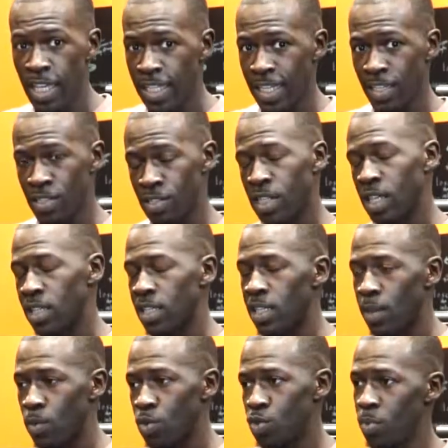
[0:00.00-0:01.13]
Now the second thing I
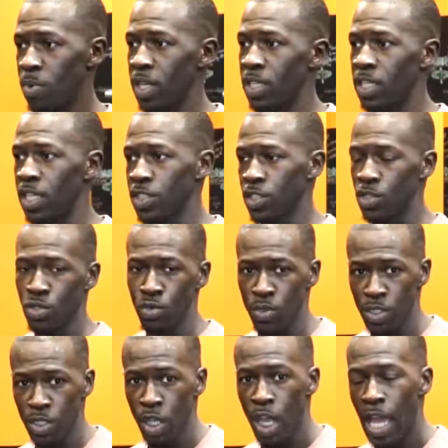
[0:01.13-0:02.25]
want you to pay attention to
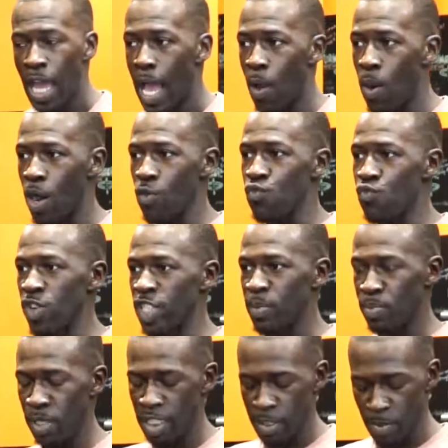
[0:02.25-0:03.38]
is how our
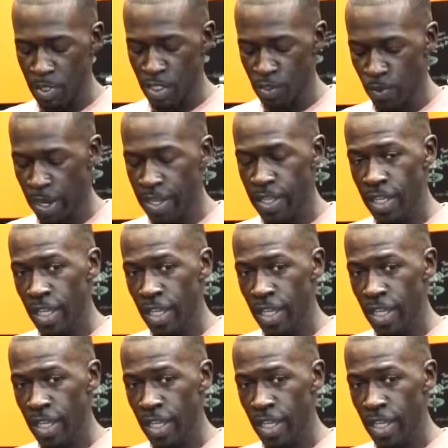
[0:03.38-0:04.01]
wrist placement is, right?